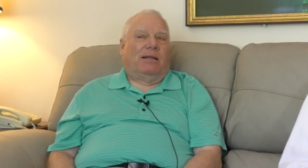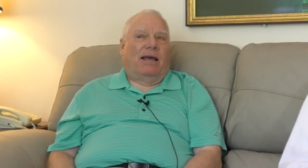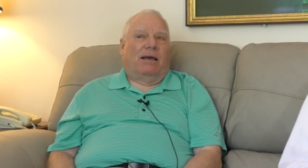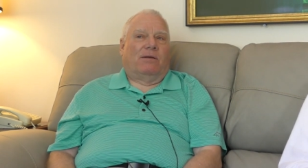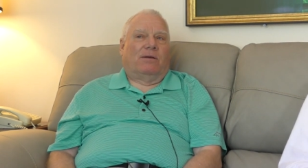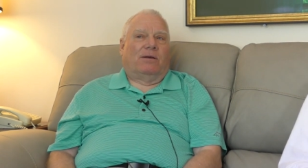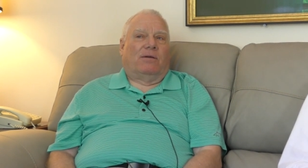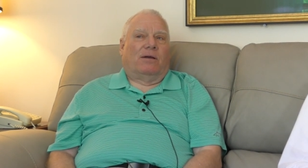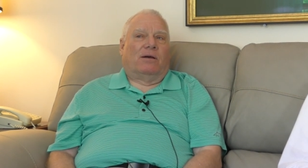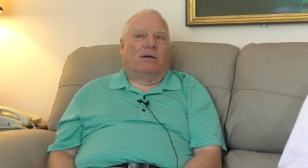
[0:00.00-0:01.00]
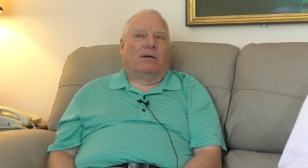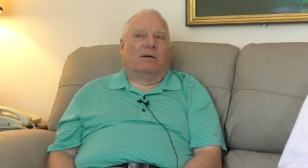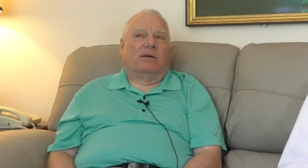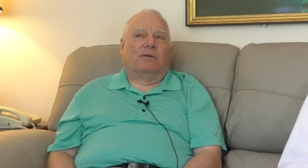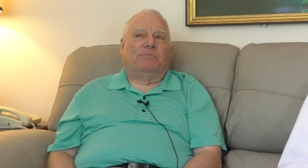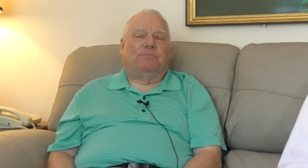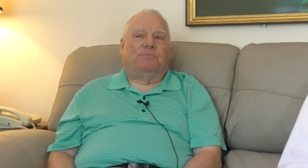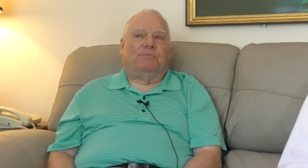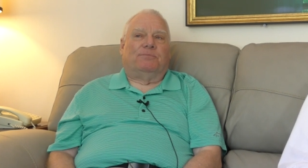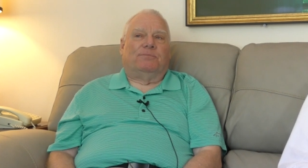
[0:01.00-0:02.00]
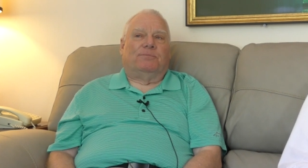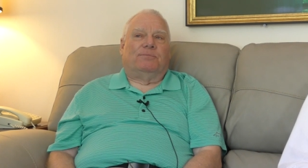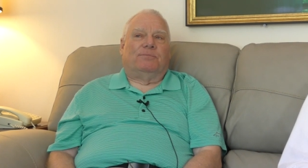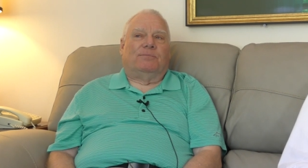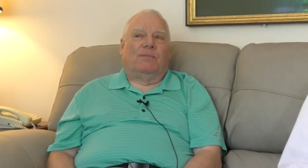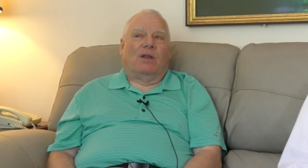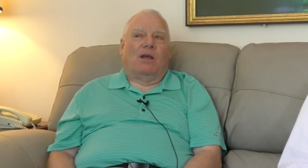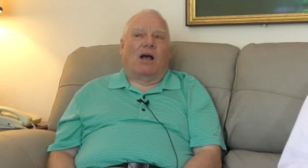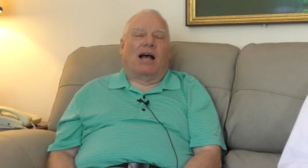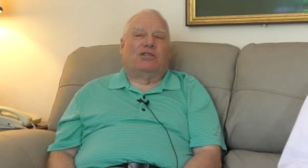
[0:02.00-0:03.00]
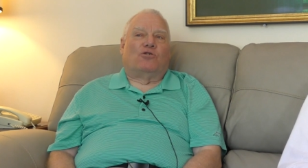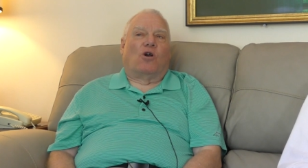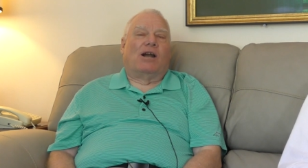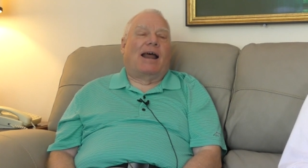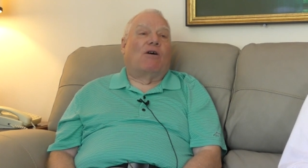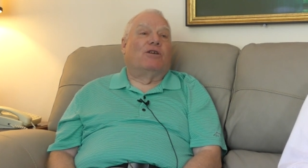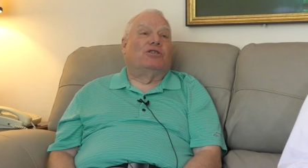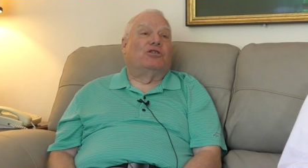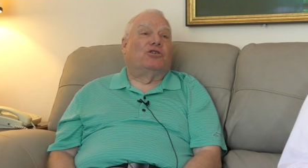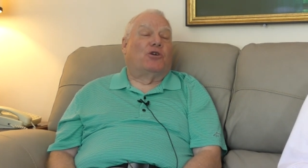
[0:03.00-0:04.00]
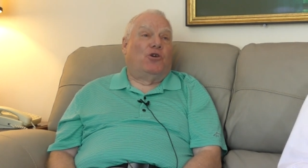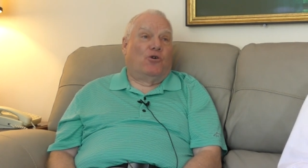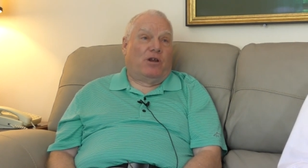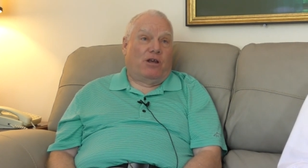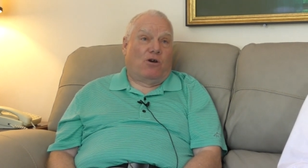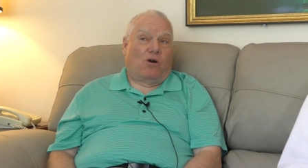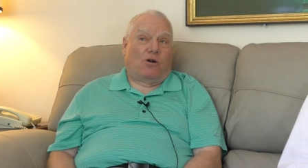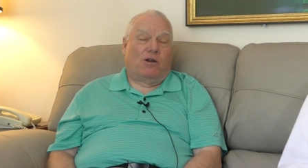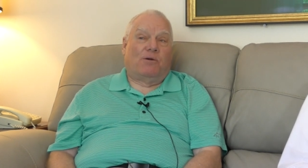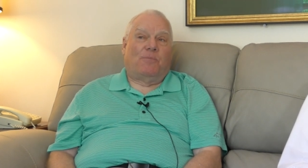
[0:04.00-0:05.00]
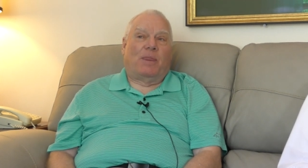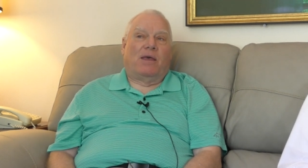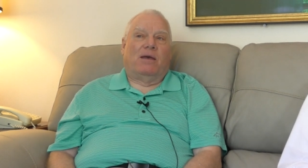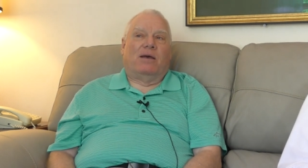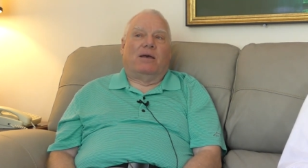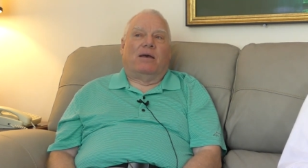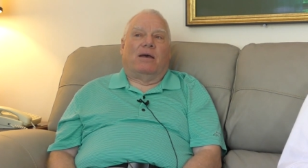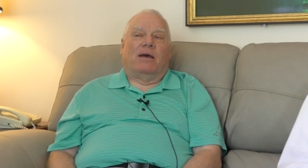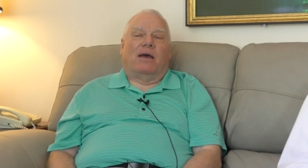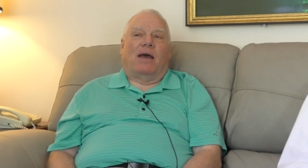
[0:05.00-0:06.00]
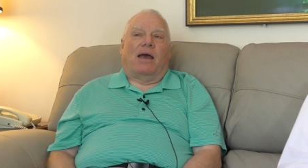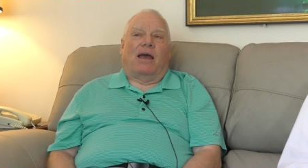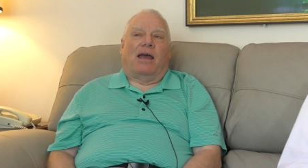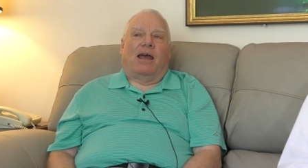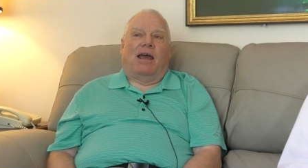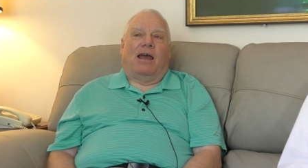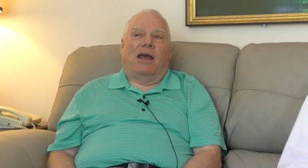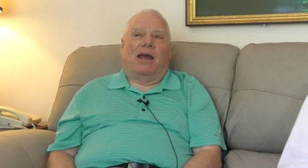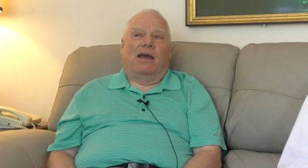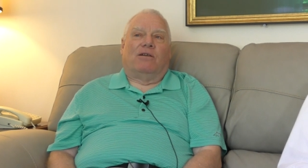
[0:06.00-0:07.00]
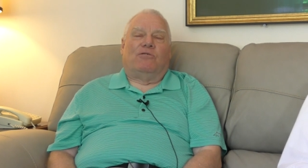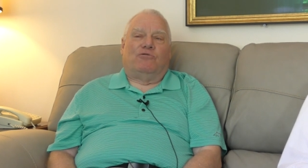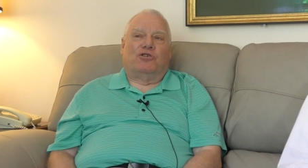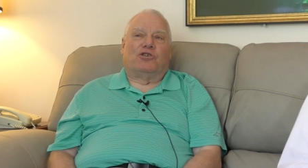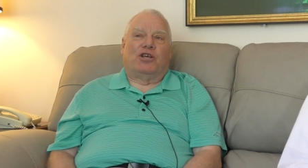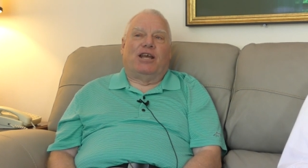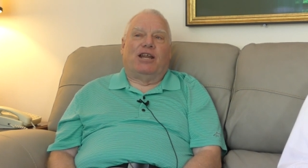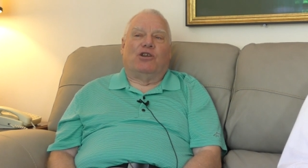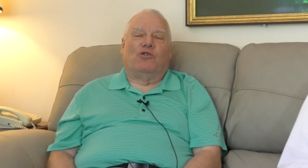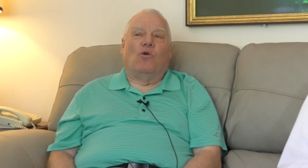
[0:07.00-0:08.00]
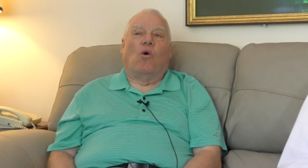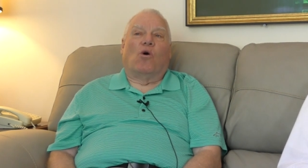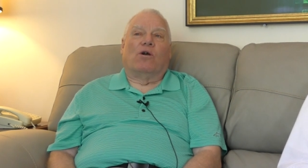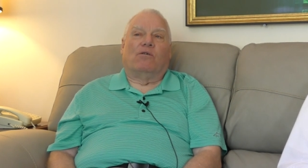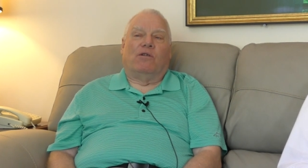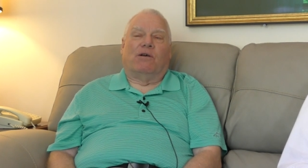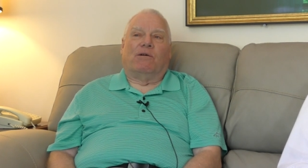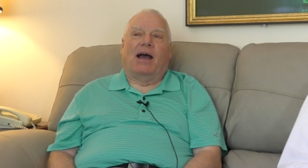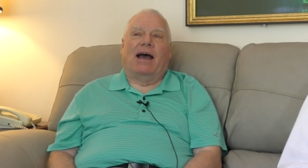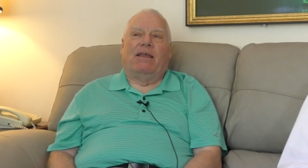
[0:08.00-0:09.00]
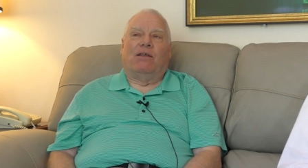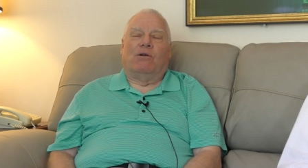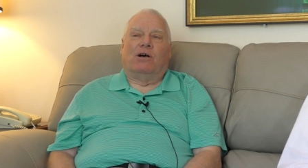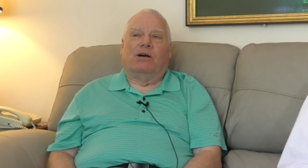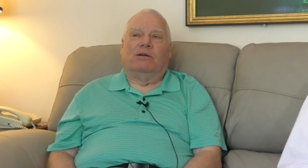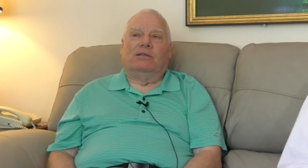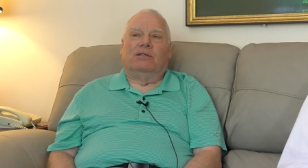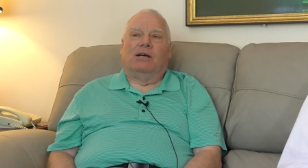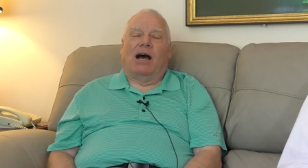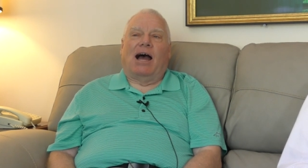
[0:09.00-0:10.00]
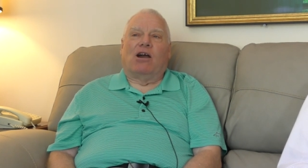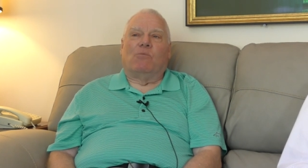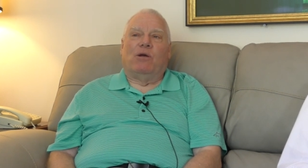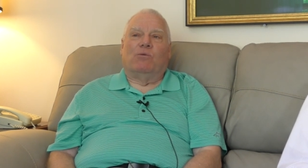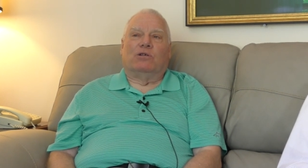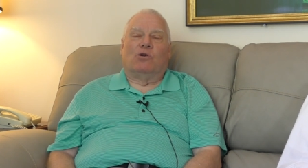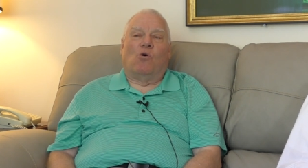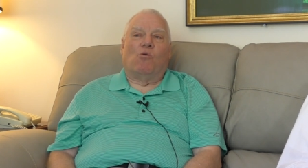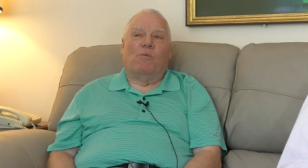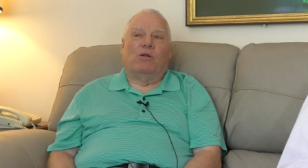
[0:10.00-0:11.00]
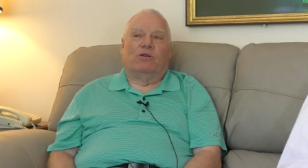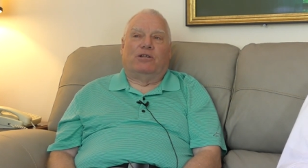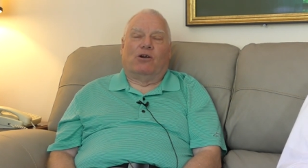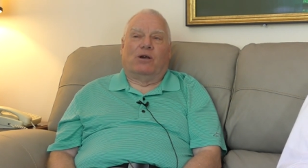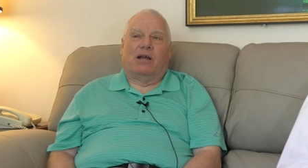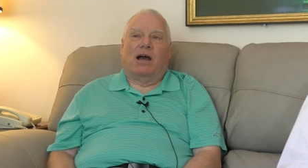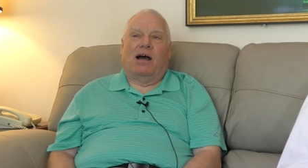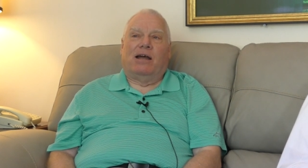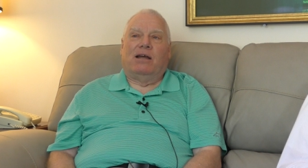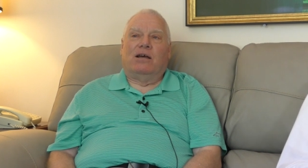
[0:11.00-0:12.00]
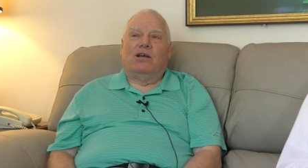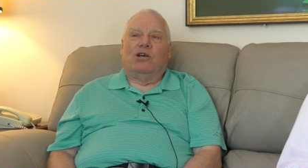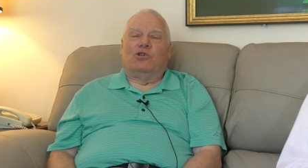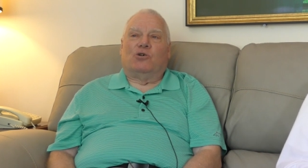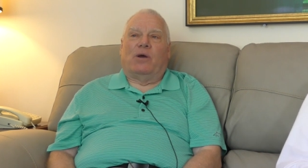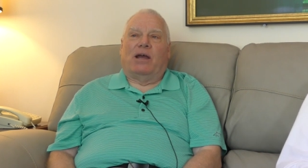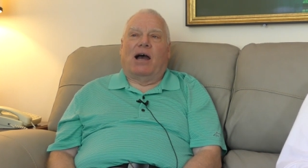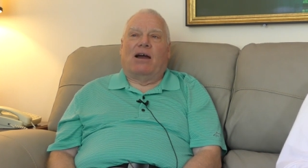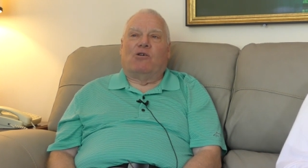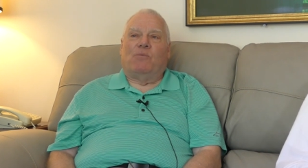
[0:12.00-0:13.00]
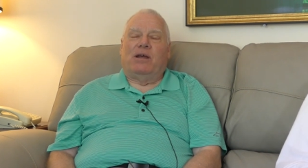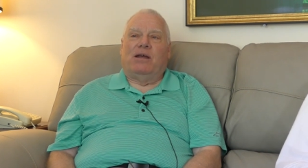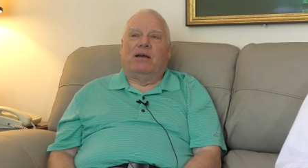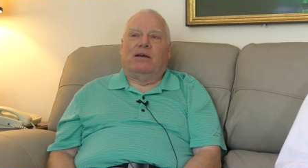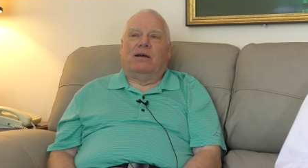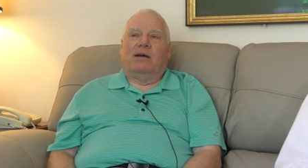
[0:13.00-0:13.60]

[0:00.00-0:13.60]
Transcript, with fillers: Doing and, what? Uh, I started out as a security guard. And just to get in the door, the guy that uh, hired me was an old military guy. So he hired me